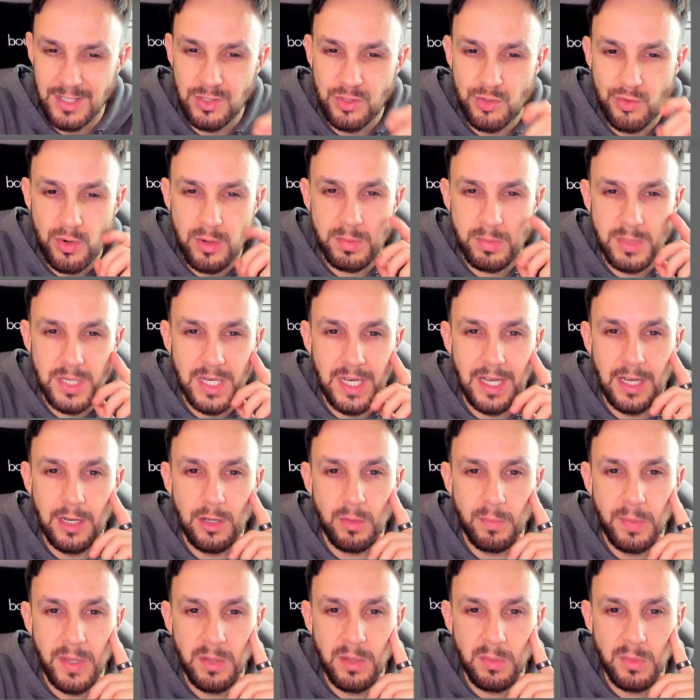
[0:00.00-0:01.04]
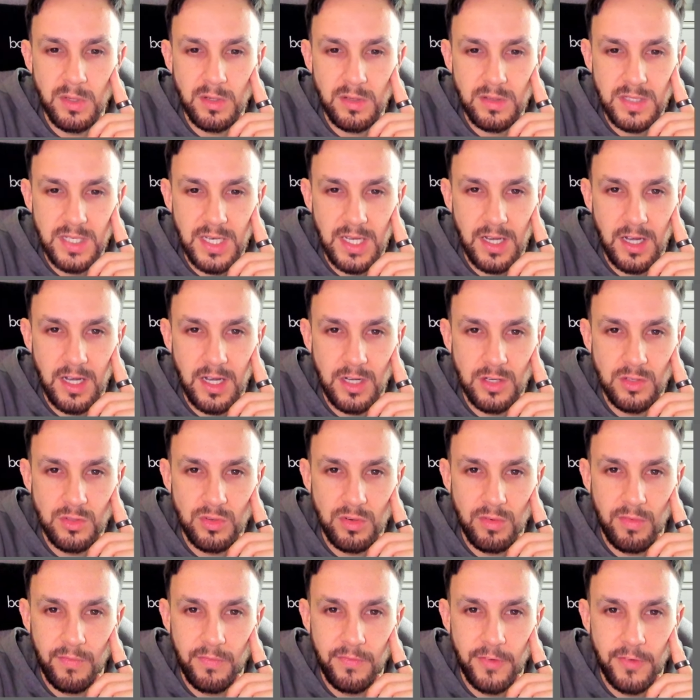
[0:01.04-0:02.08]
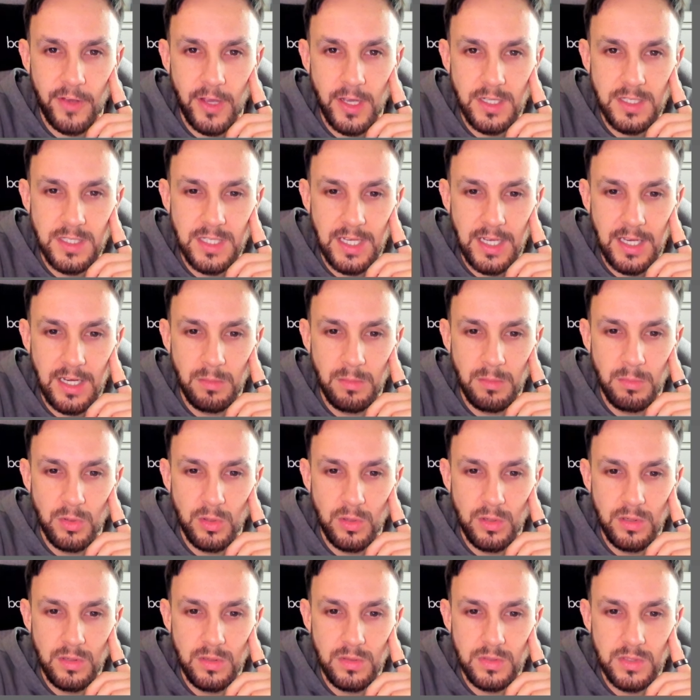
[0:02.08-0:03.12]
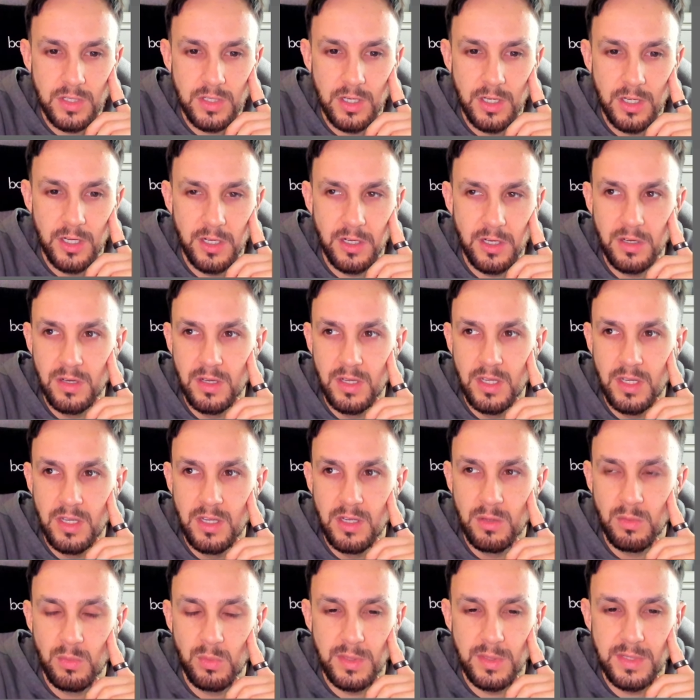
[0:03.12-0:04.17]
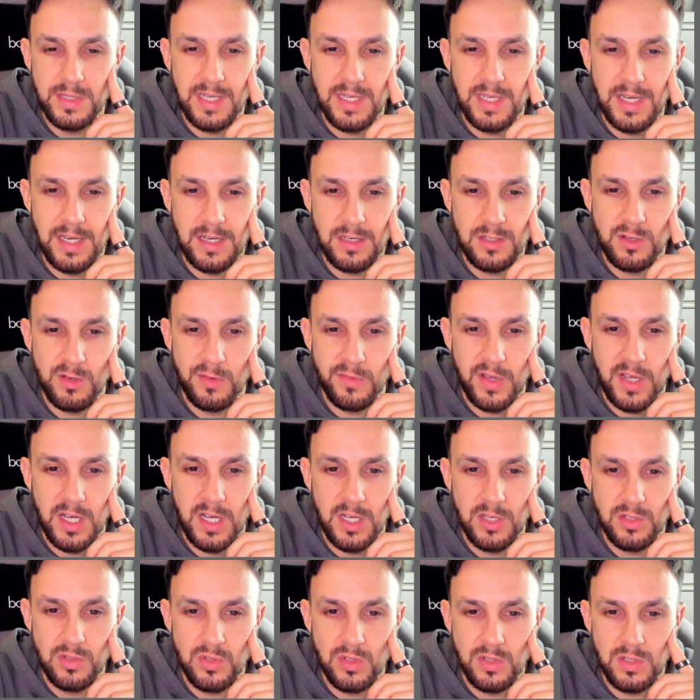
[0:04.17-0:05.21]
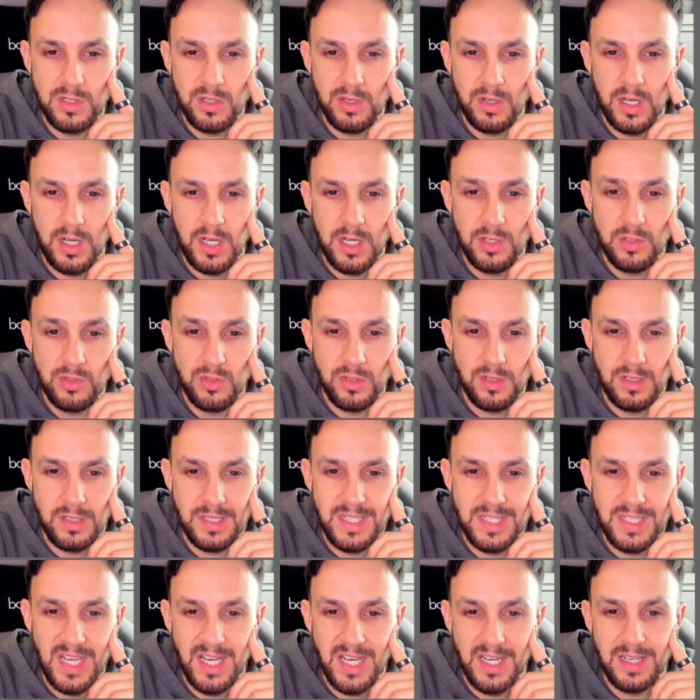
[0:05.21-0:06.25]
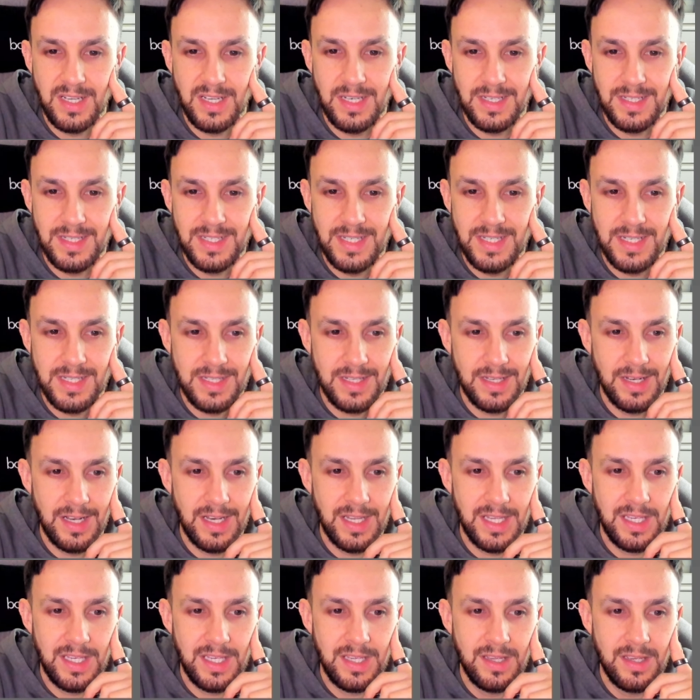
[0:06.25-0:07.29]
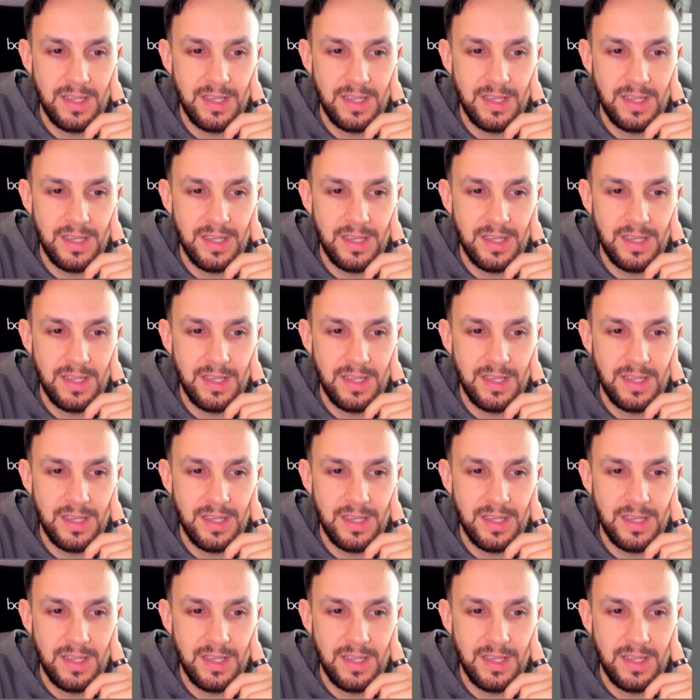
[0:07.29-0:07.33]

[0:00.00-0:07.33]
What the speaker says: Dropped a little bit. We're not seeing 130 anymore, so we're seeing sort of 100 to 110 consistently